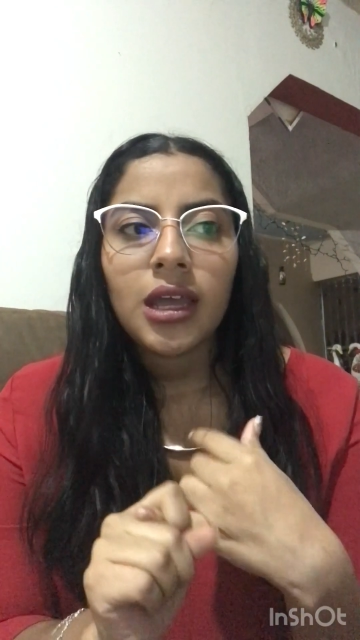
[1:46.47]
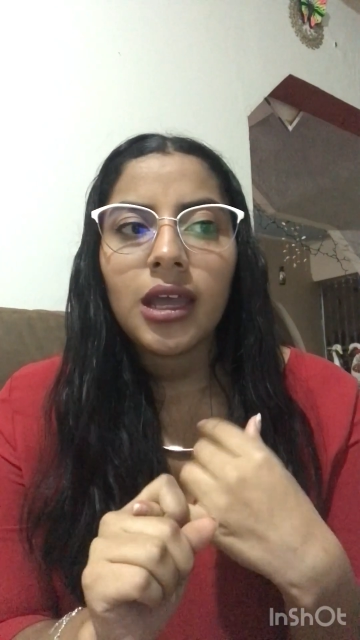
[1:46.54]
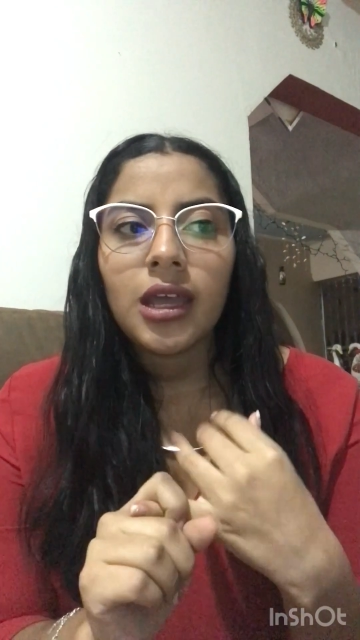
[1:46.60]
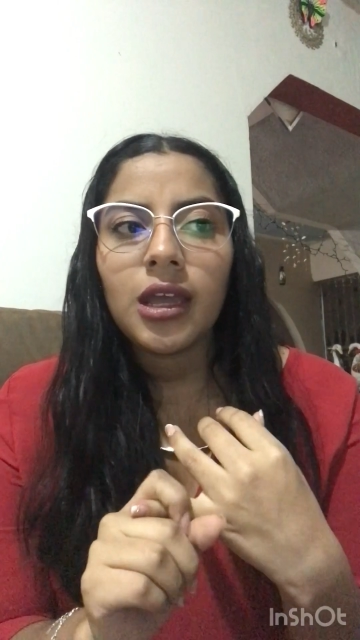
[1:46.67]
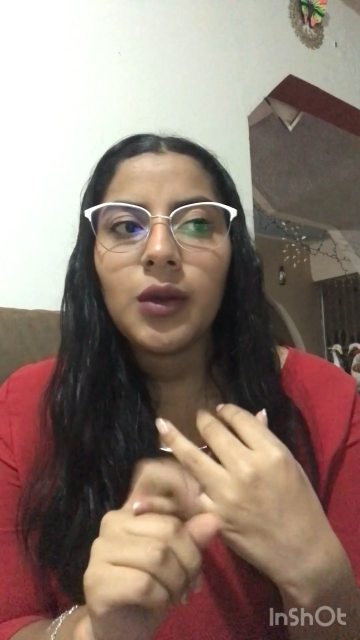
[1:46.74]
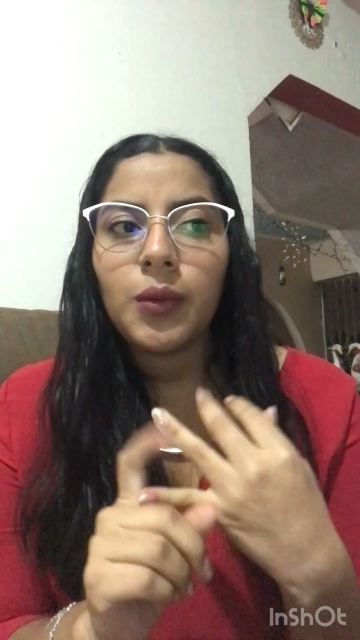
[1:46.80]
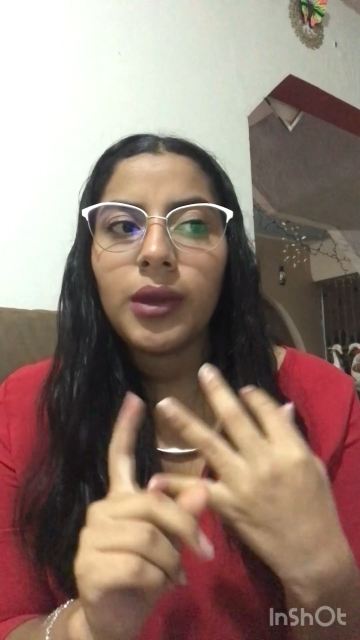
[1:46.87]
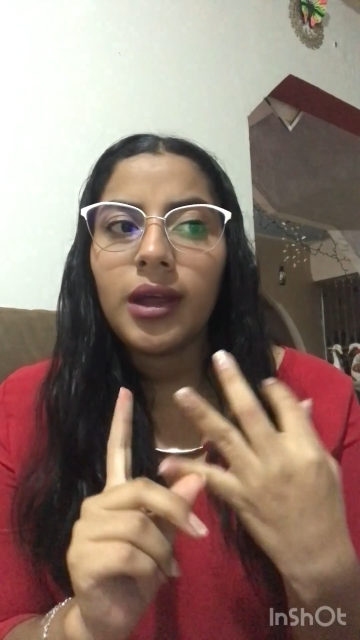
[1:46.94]

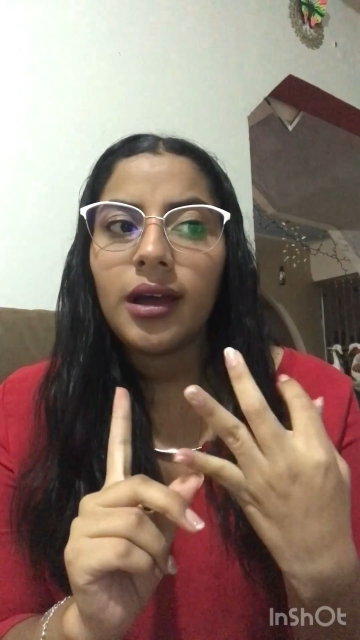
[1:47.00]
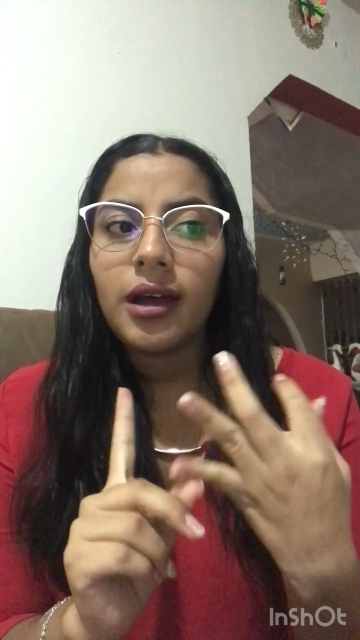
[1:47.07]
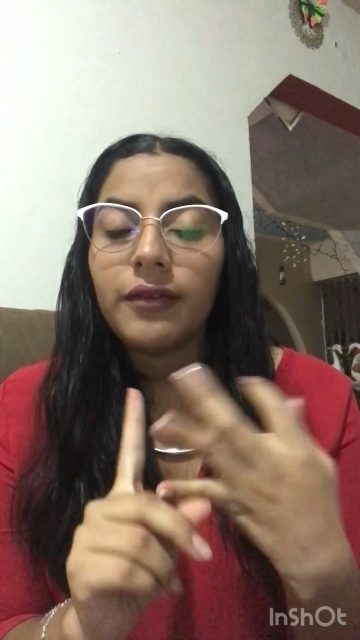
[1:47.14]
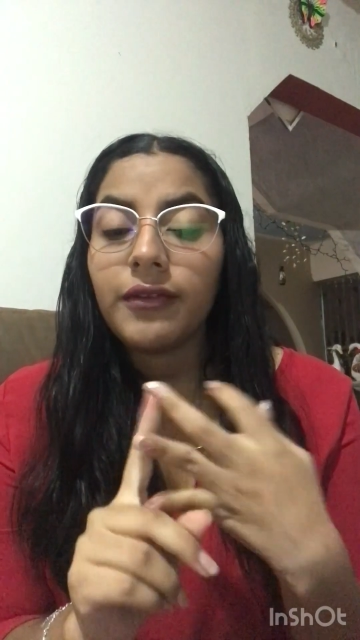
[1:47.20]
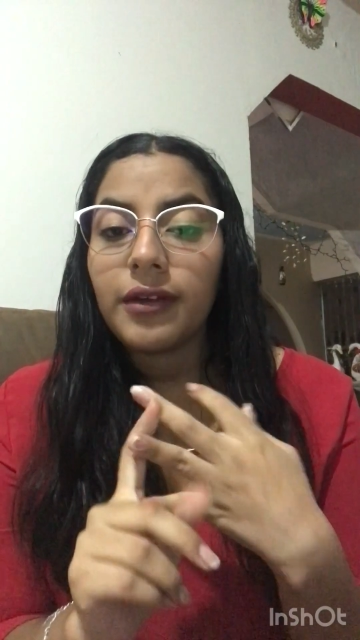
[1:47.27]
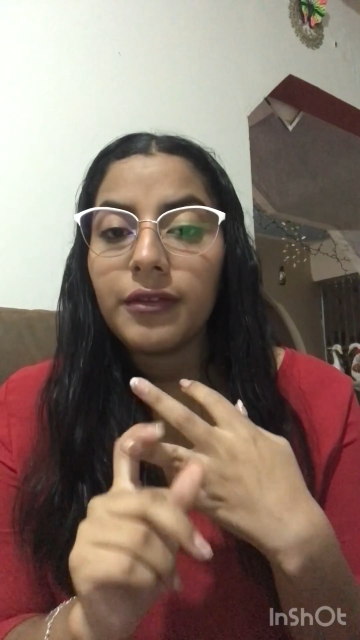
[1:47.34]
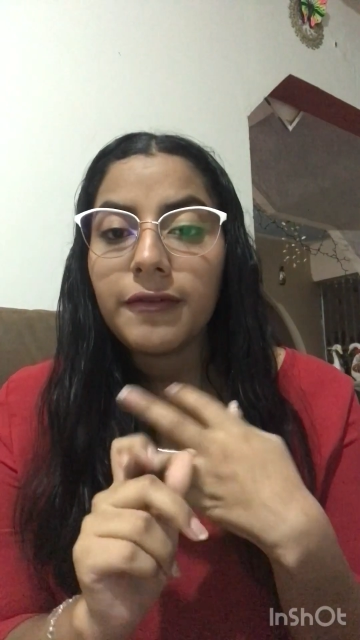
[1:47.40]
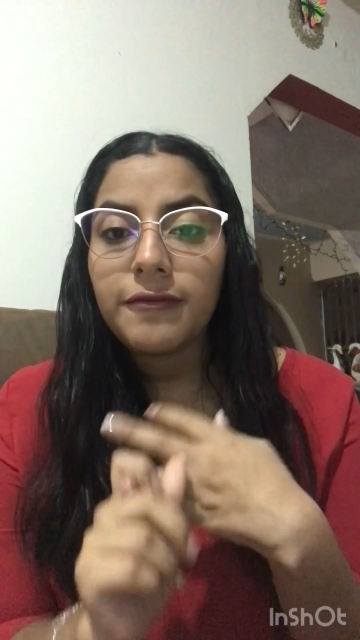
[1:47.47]
We
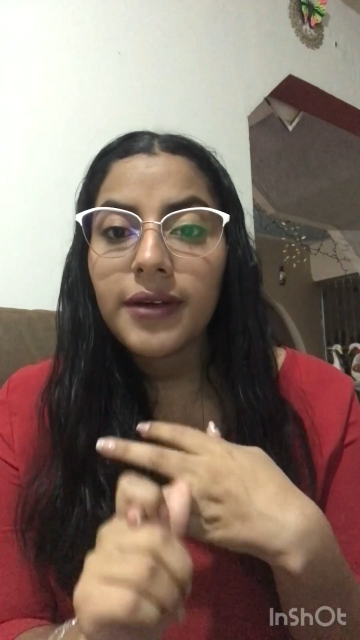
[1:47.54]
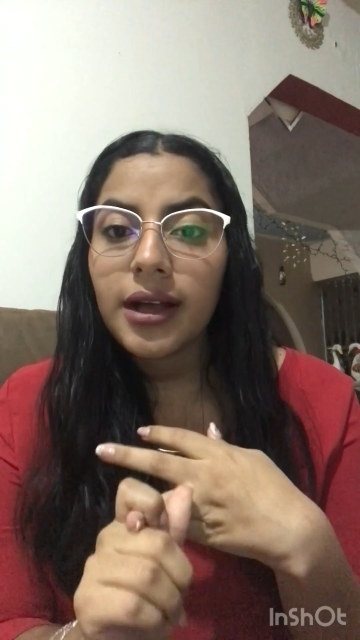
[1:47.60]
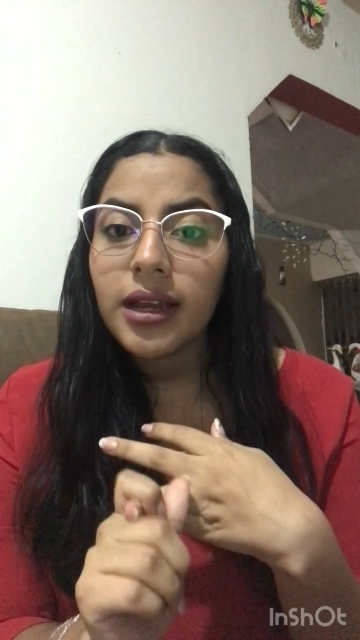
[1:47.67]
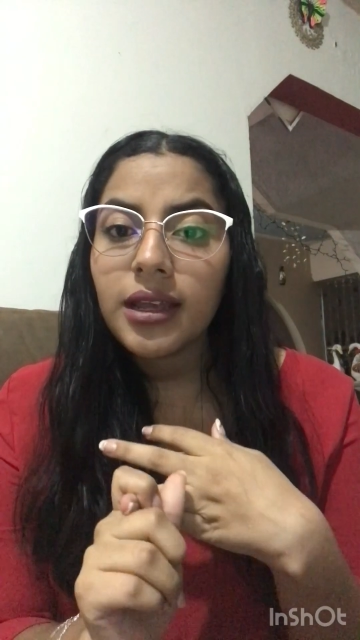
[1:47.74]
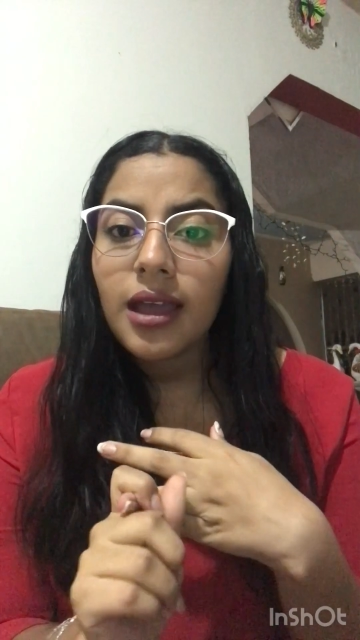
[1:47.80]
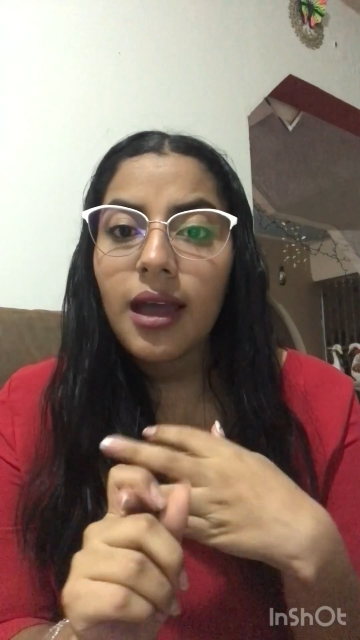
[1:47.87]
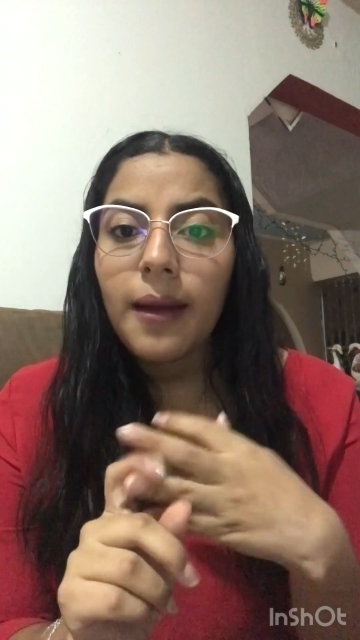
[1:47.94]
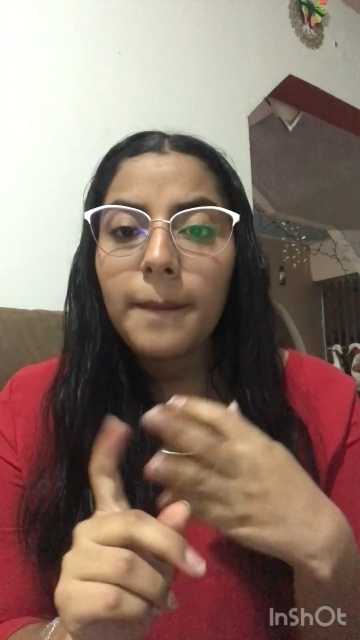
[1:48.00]
have Ave
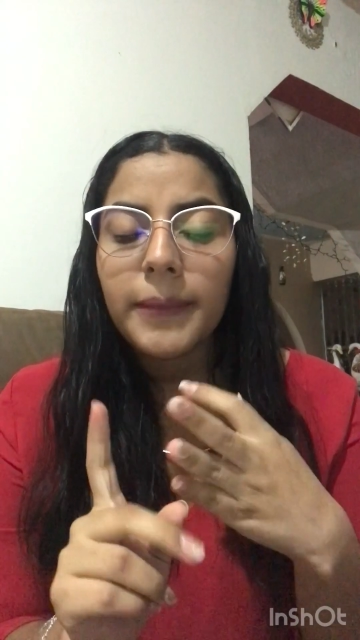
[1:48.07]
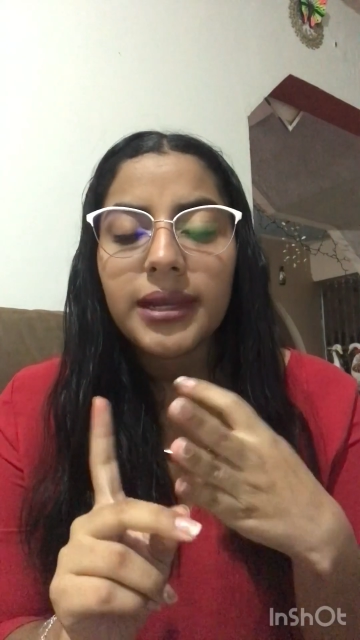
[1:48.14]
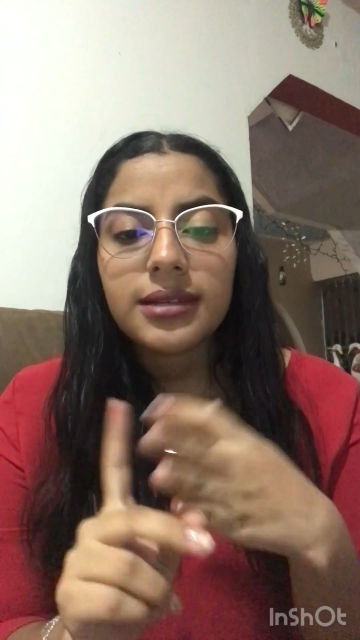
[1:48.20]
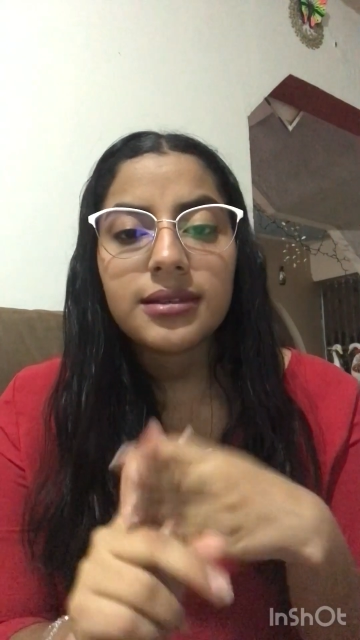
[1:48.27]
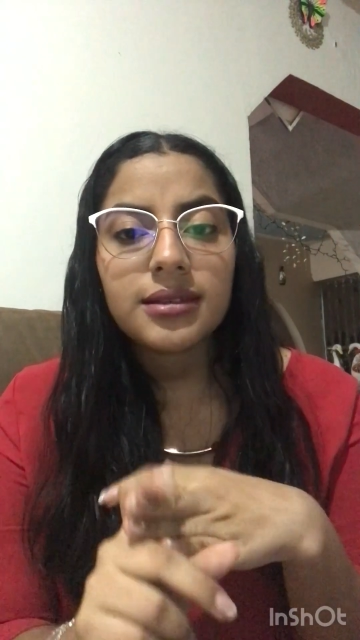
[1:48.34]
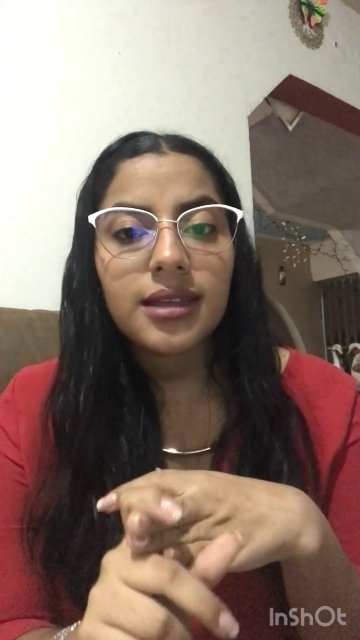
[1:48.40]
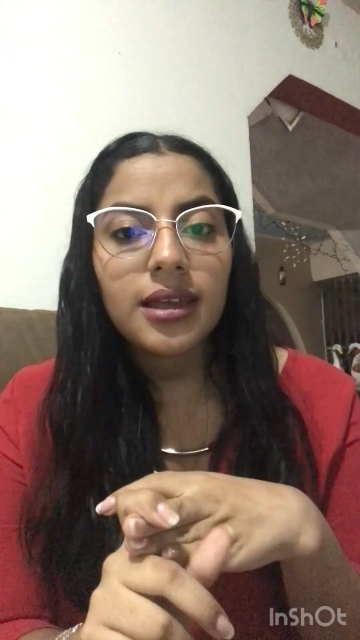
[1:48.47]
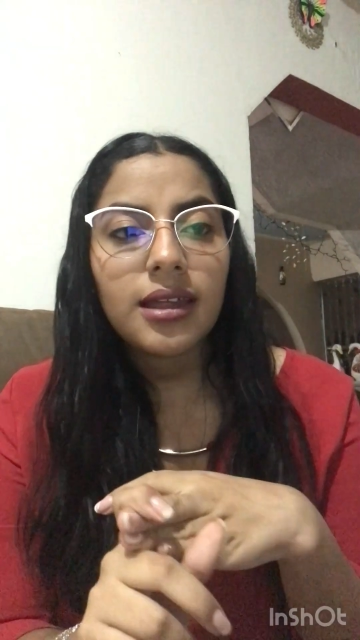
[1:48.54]
Faria,
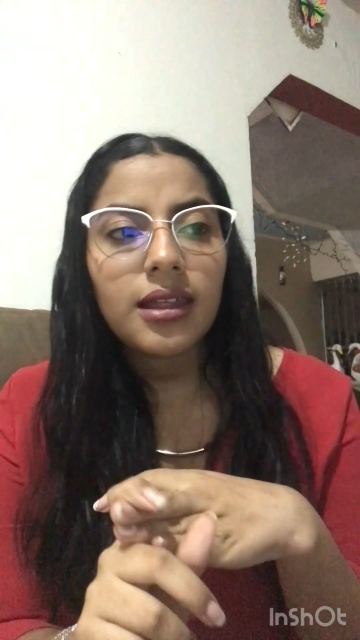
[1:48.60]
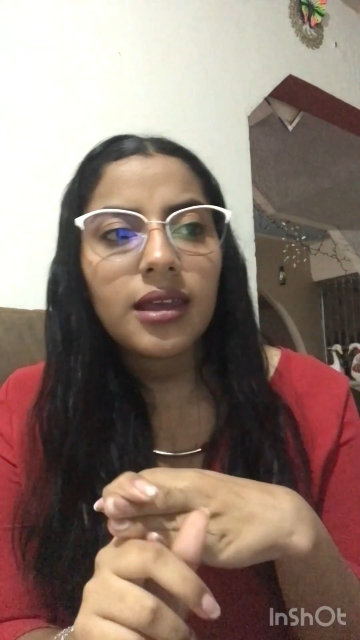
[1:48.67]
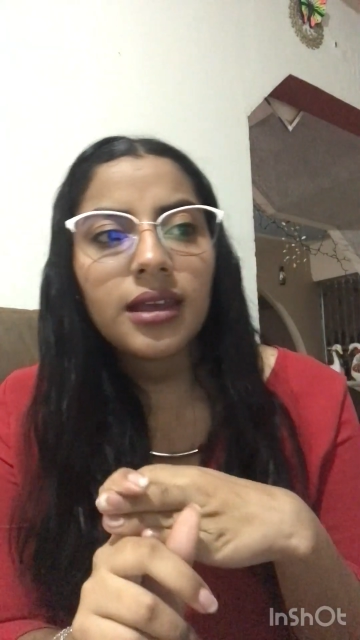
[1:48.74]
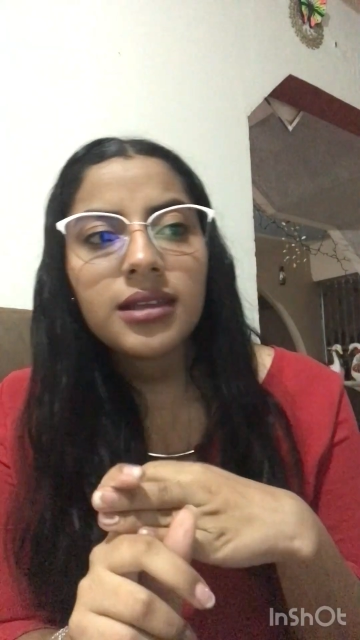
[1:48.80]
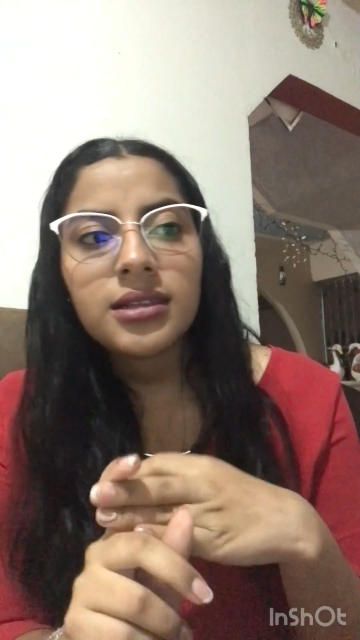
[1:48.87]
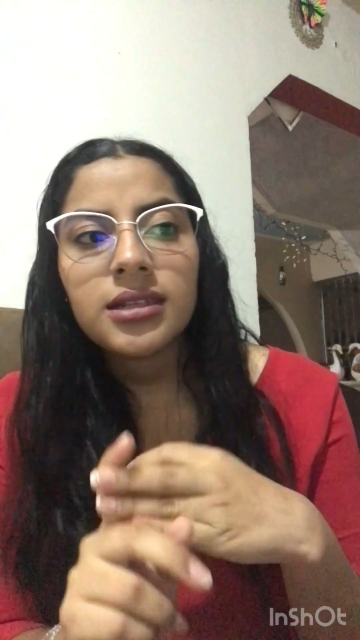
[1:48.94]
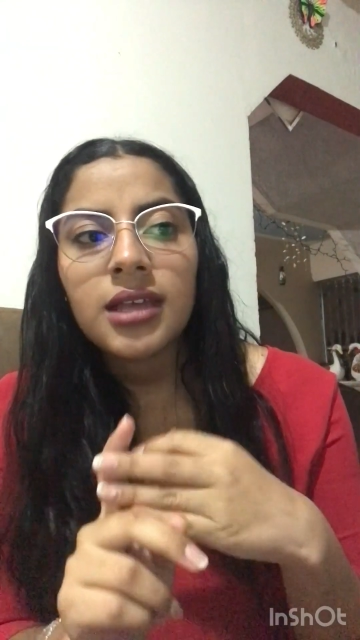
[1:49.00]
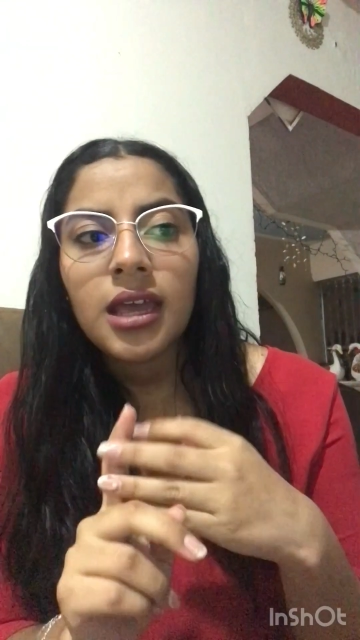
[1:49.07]

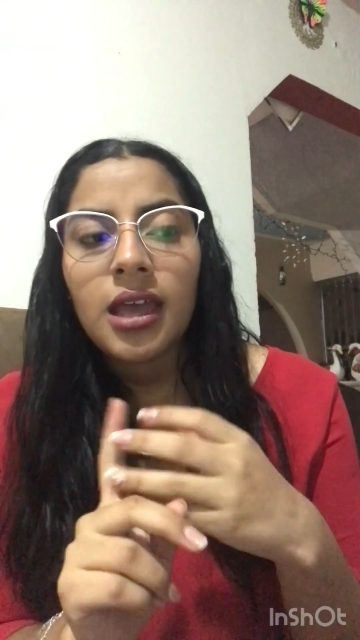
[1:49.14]
Mercedes,